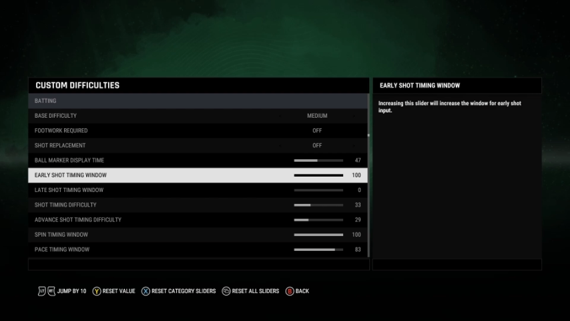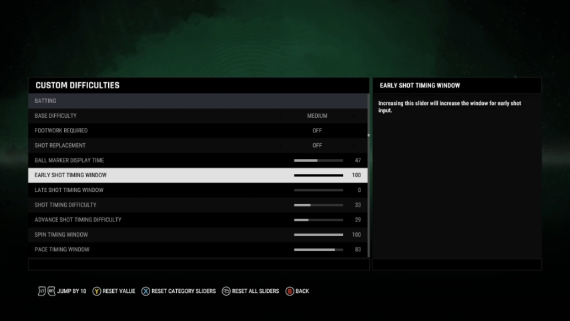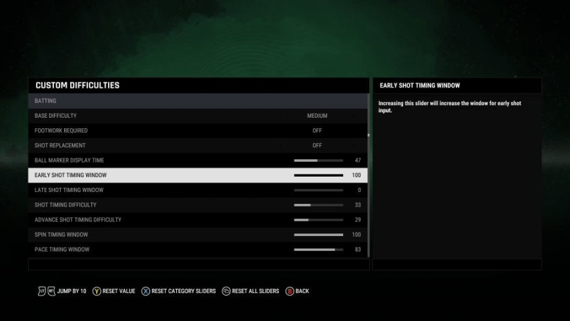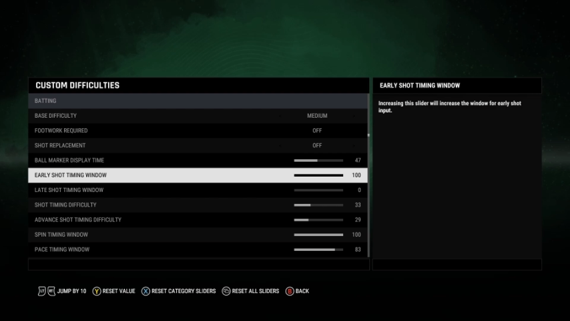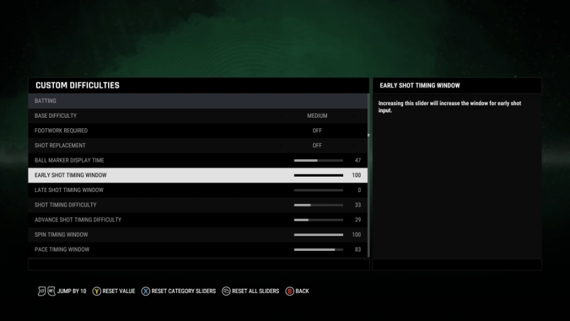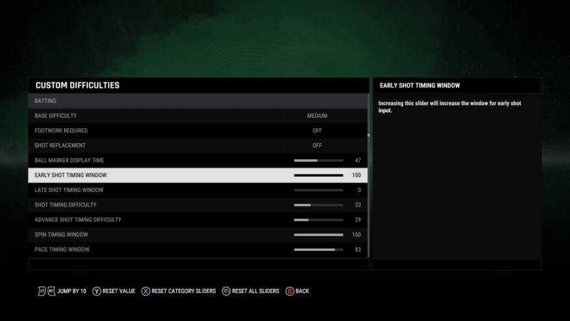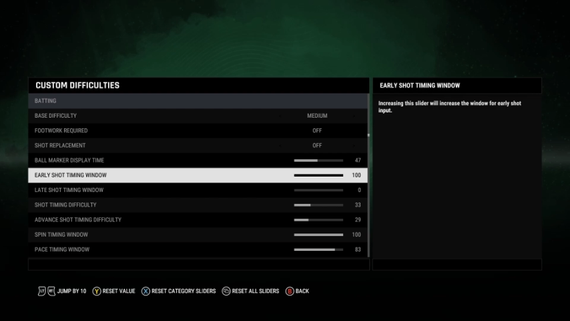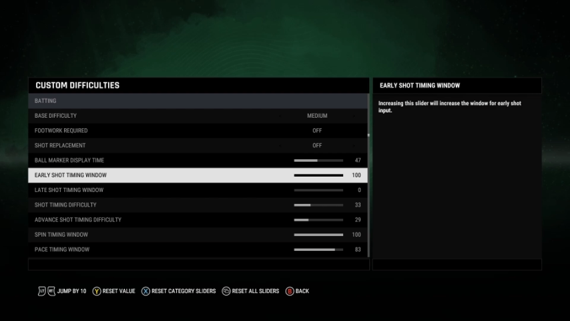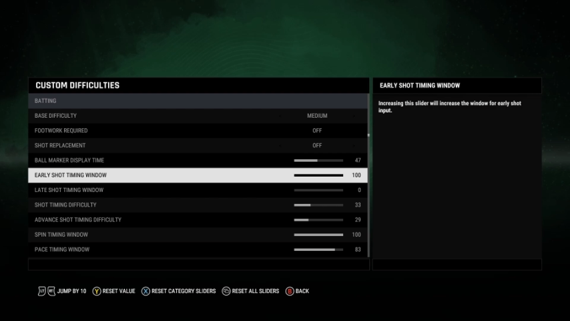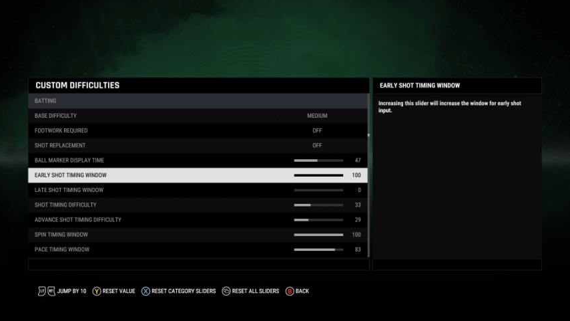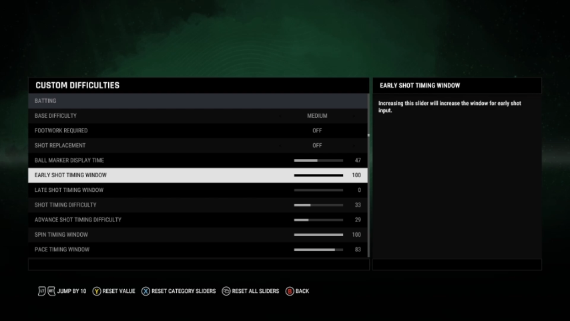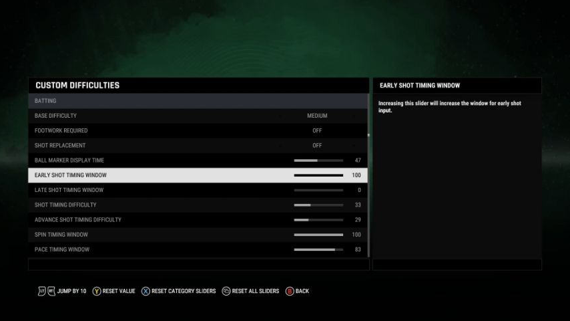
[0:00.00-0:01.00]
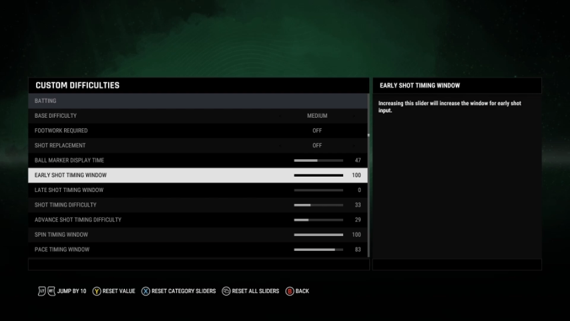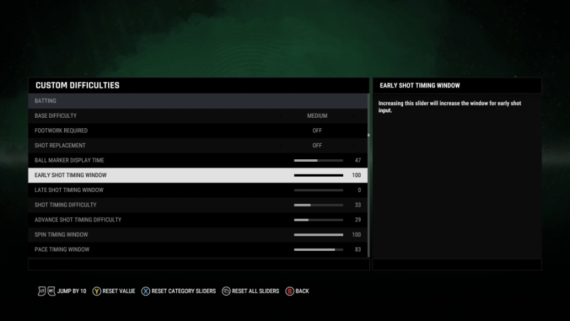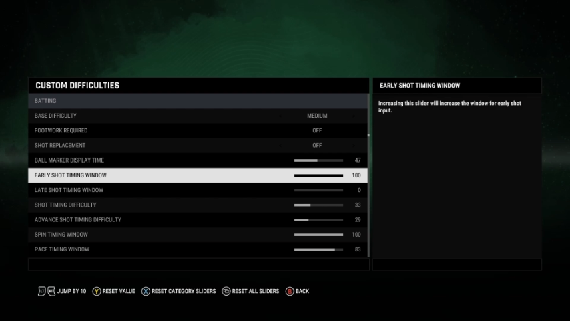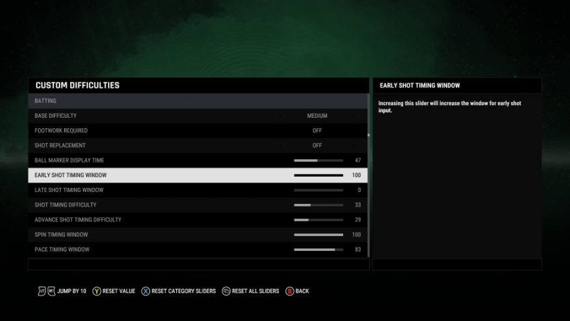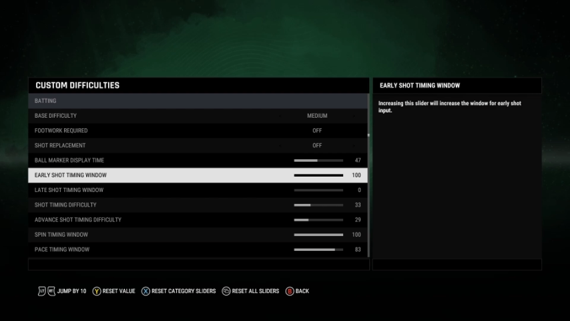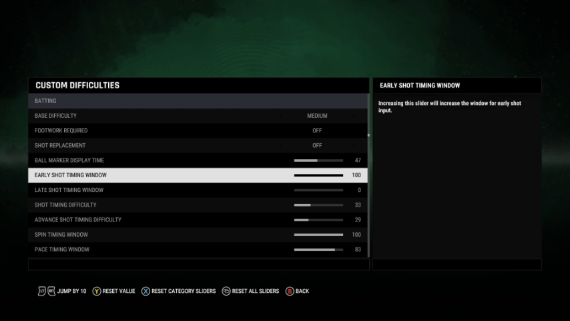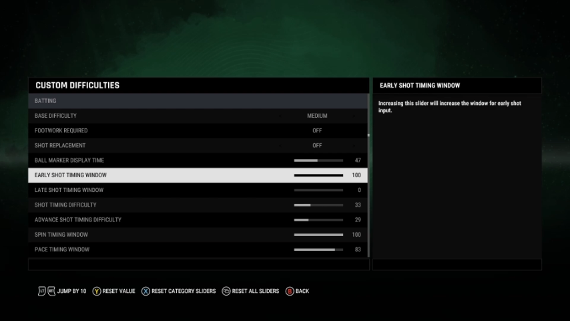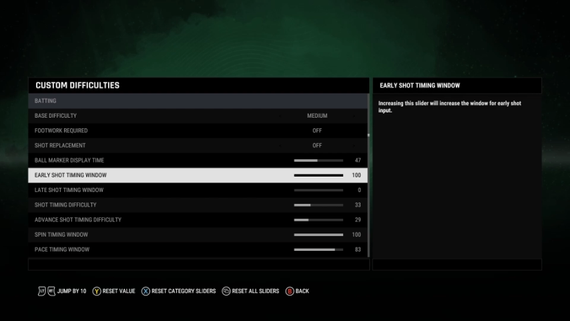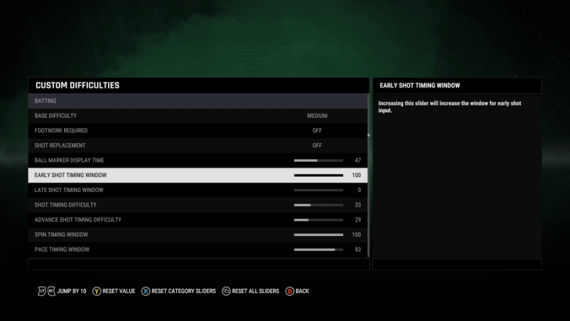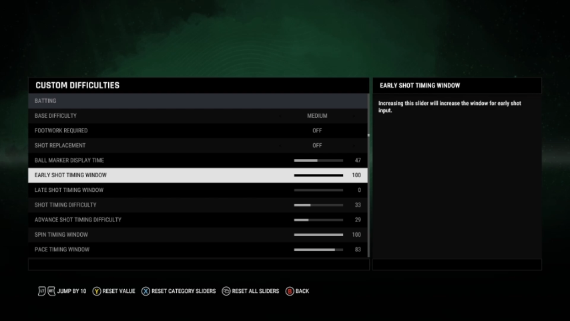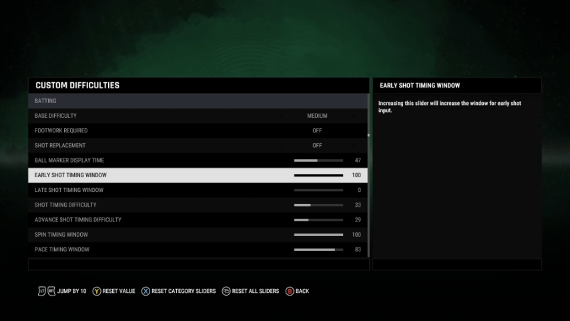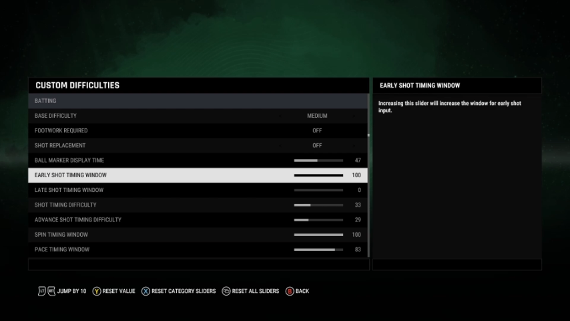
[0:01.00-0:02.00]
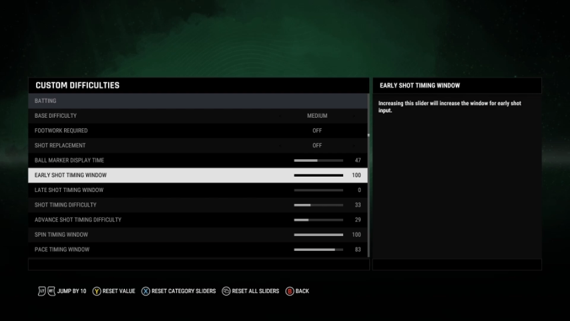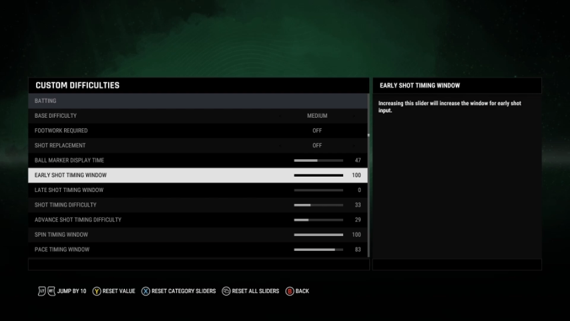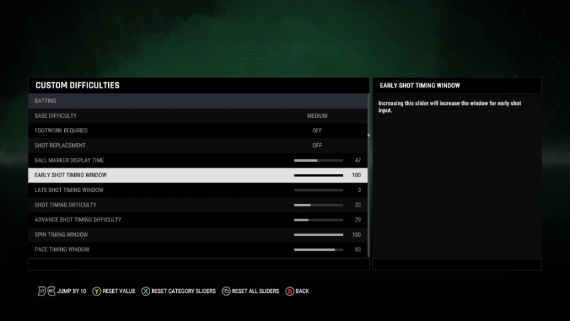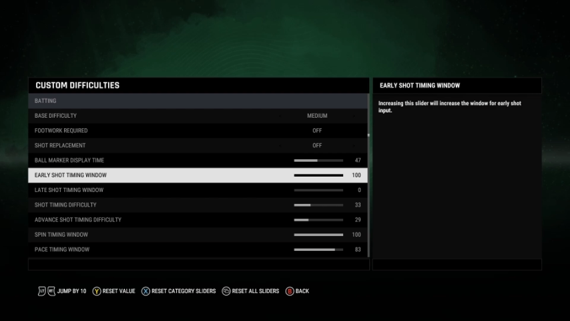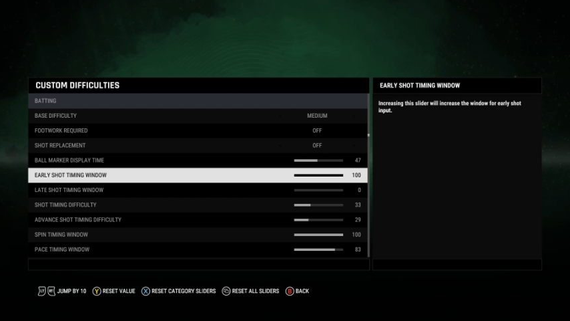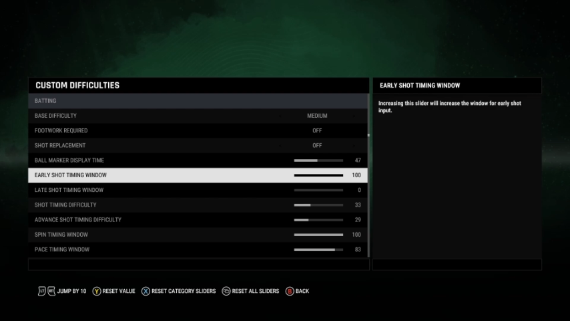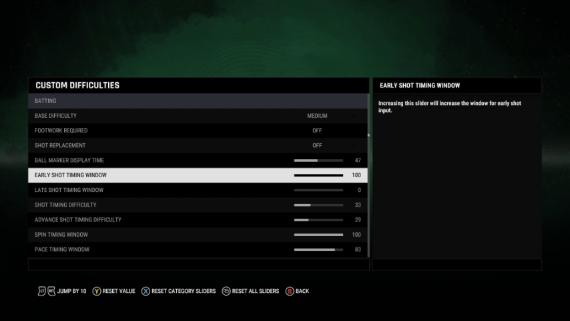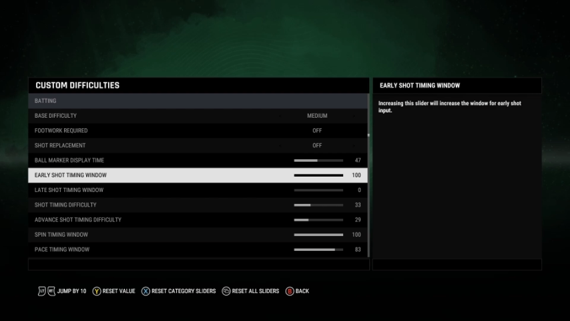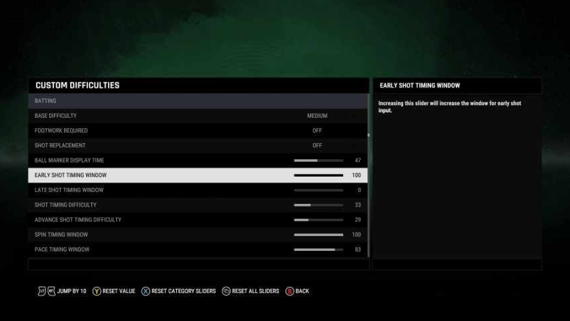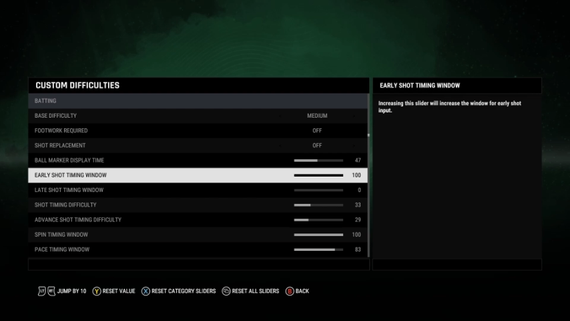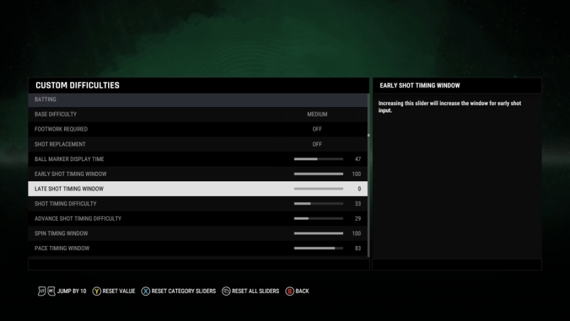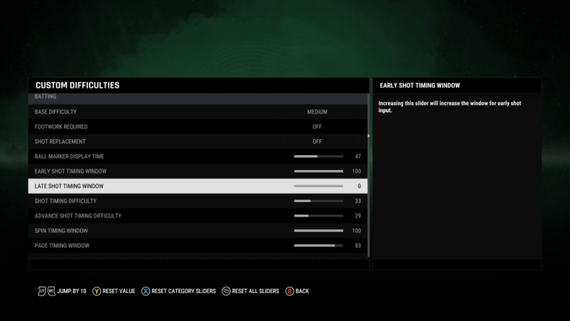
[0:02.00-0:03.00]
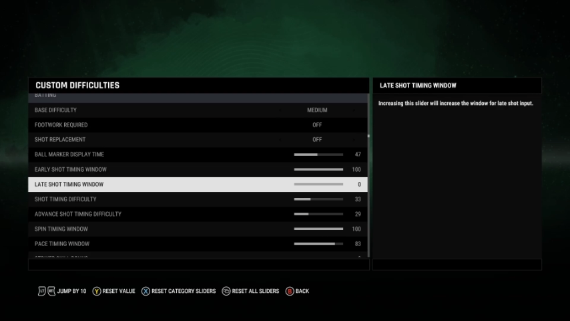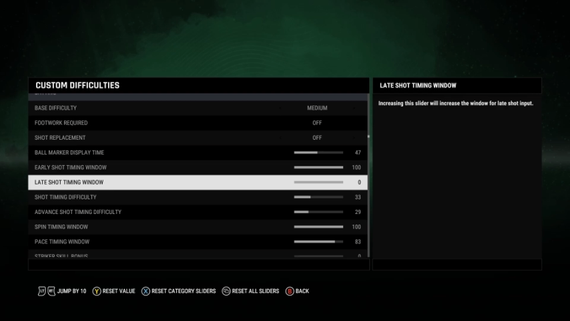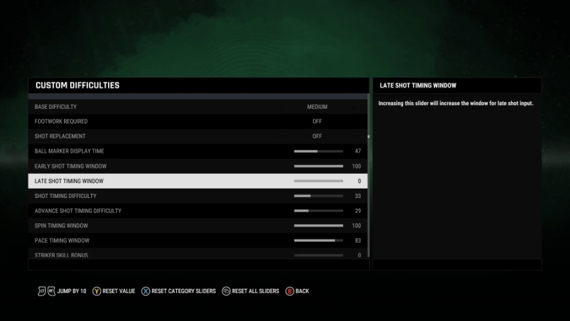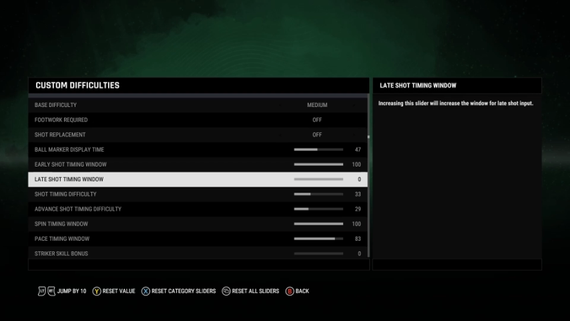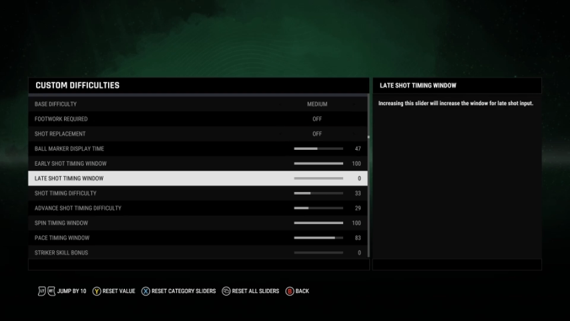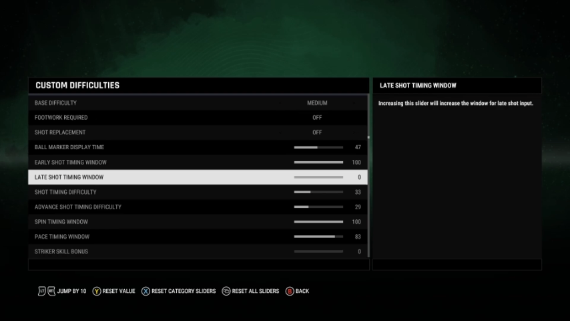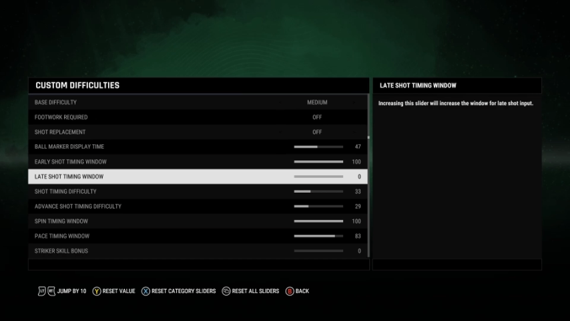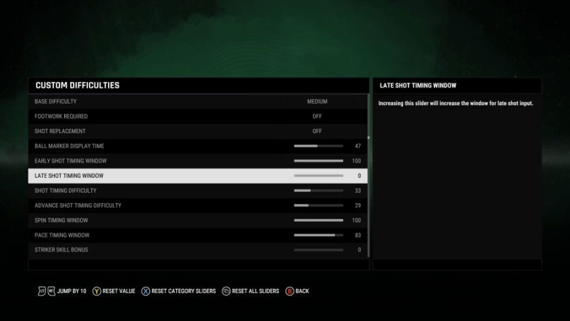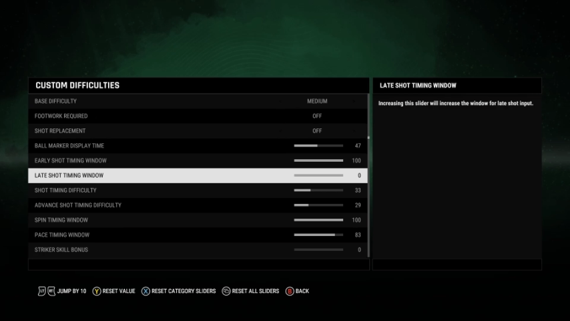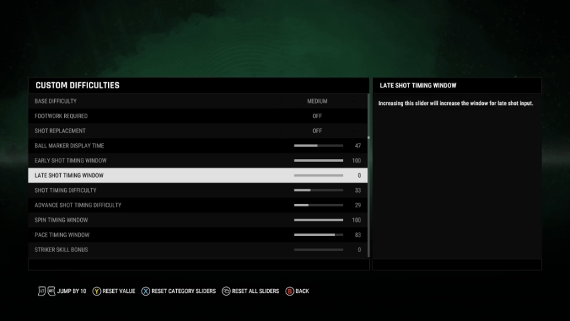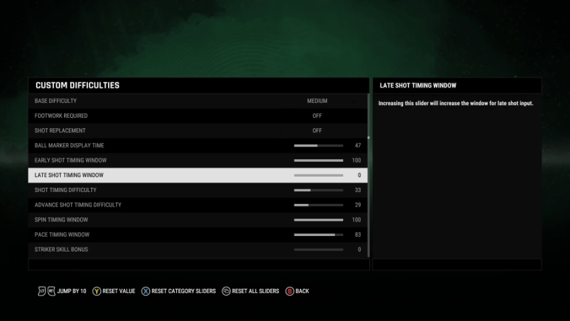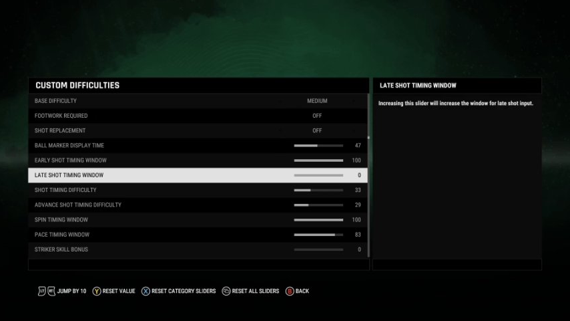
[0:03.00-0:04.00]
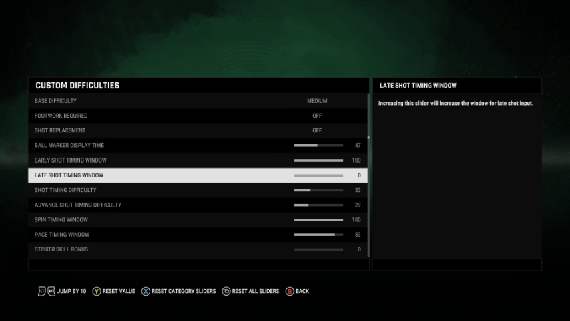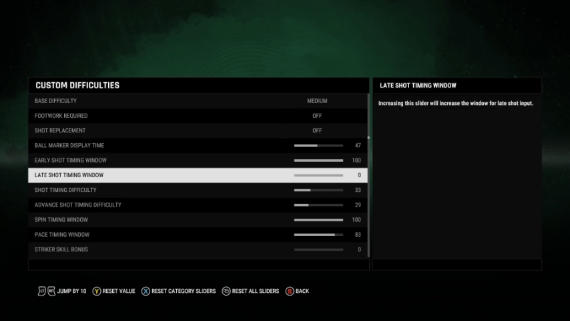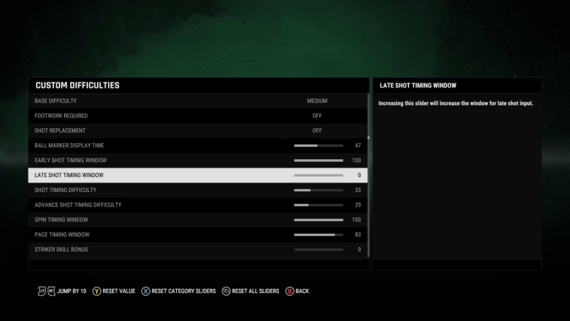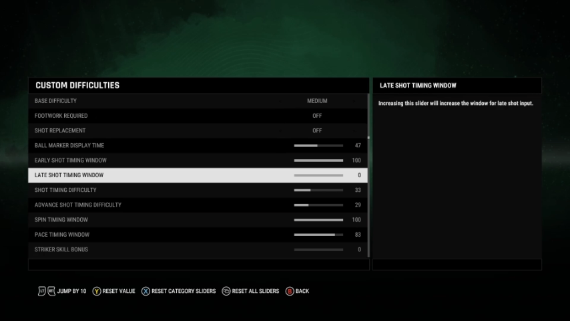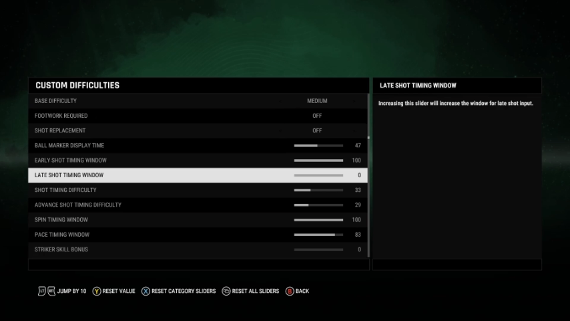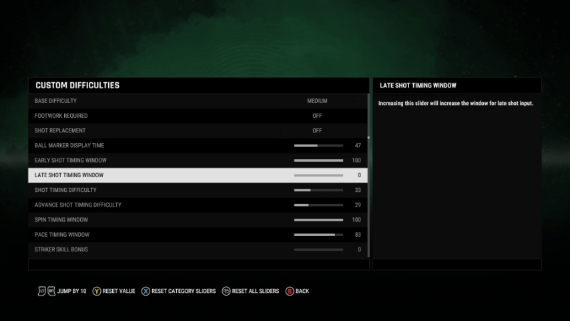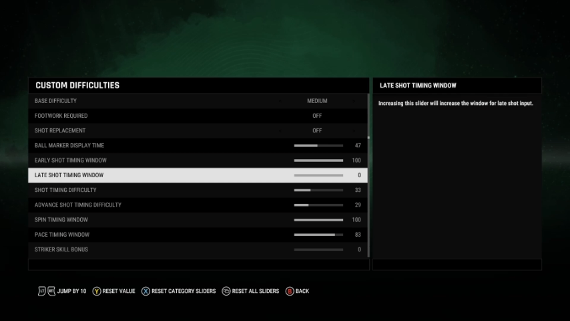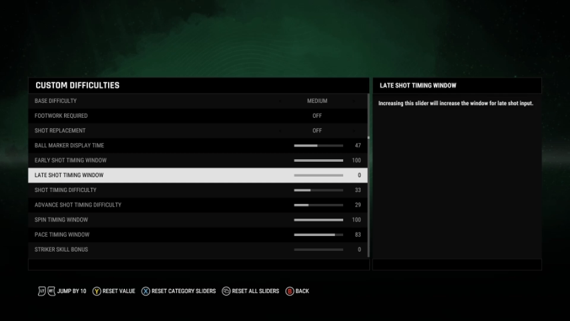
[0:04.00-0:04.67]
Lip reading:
Nobody's mouth can be seen.